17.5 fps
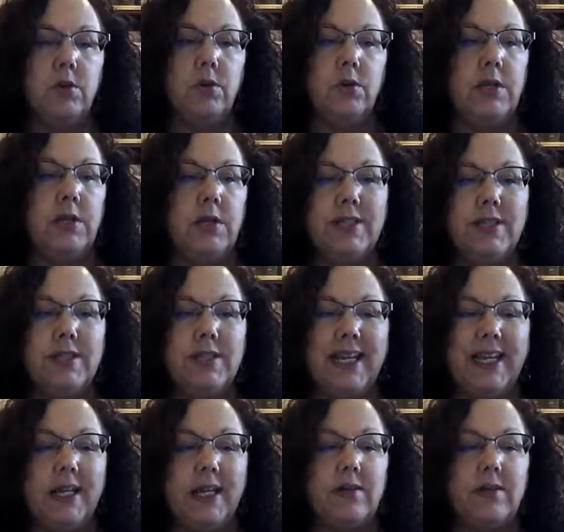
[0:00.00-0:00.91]
So in
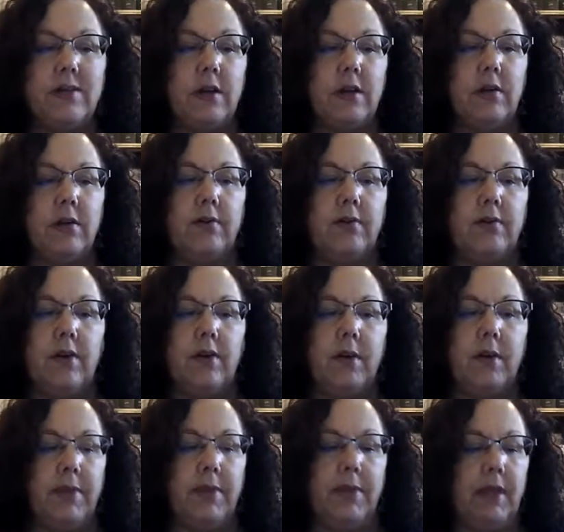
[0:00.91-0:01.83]
just the Kickstart
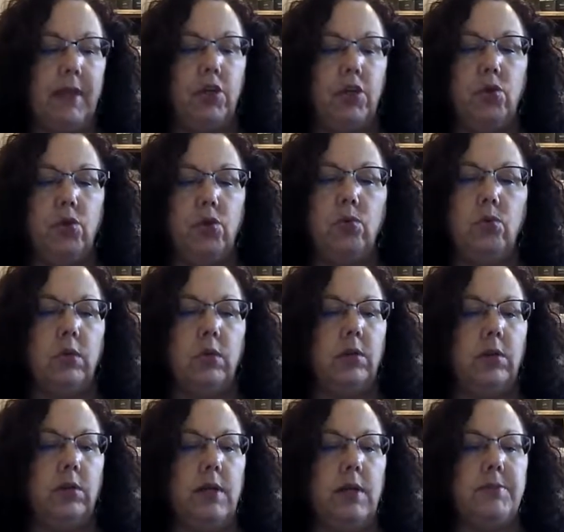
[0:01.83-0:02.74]
thing, you
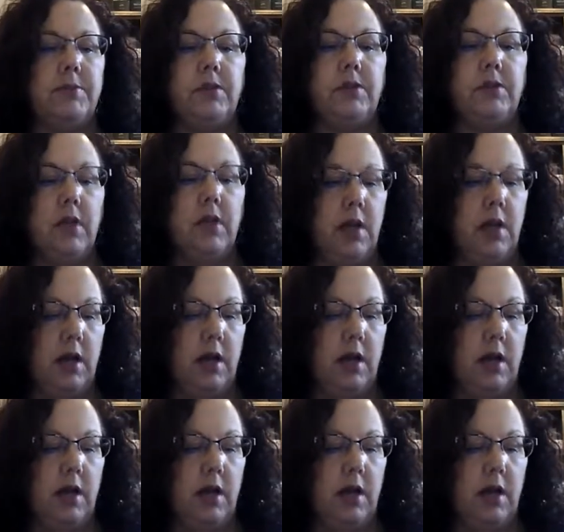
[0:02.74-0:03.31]
will earn up to